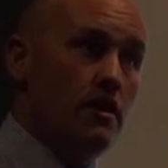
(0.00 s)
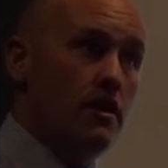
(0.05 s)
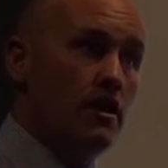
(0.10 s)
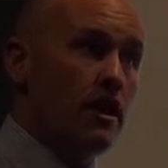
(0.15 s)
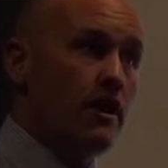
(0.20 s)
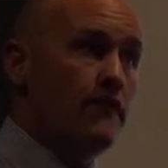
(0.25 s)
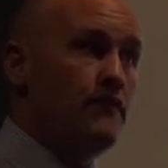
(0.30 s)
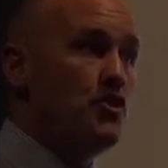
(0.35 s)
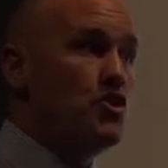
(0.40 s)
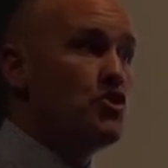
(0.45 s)

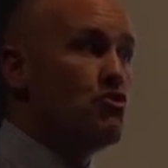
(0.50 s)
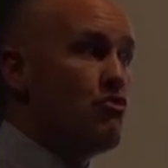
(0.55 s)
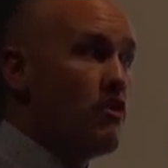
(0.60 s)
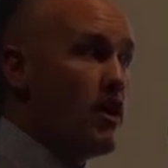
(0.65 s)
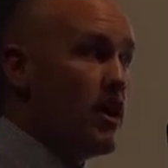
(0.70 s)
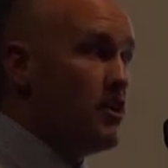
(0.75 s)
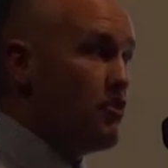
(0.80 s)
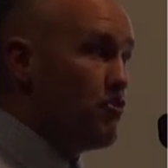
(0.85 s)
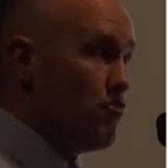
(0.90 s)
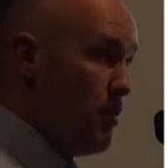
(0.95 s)
If you create
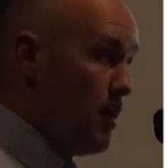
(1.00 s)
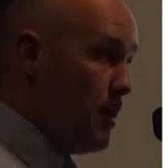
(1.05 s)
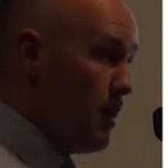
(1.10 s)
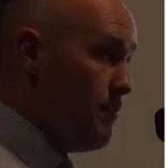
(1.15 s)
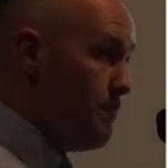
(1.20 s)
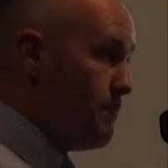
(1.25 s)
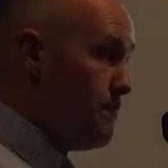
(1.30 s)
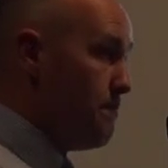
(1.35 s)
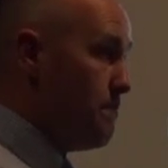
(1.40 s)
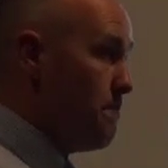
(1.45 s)
a graph
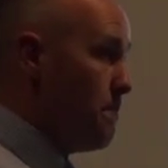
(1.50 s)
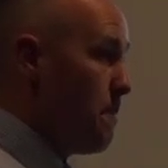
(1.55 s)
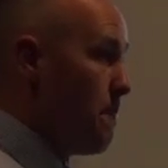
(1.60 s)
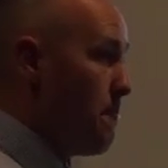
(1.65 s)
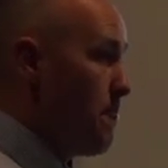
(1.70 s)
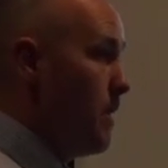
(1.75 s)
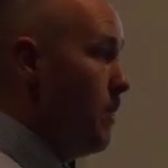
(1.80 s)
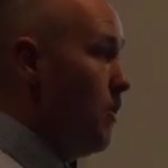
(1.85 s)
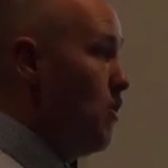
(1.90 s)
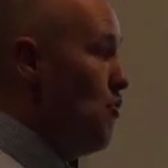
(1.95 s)

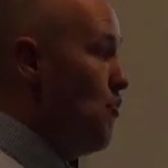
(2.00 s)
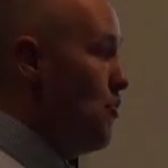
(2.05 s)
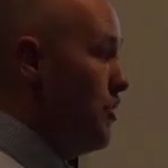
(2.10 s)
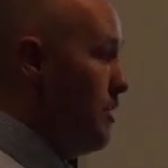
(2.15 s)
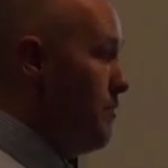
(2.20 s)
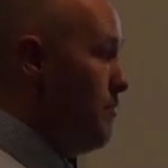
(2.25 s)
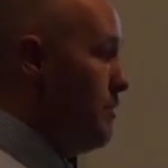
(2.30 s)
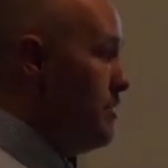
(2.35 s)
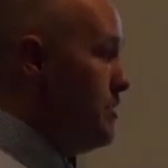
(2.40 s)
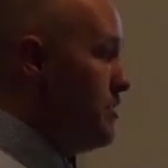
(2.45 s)
or an
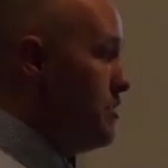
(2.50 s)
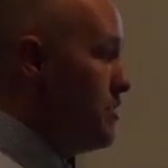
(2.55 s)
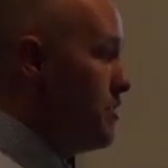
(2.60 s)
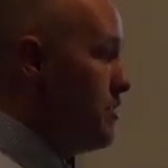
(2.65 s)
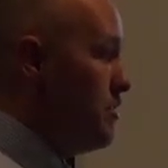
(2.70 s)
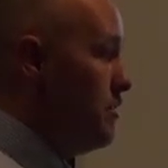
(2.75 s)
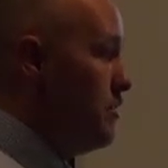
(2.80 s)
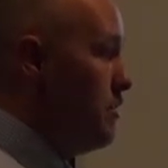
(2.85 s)
image,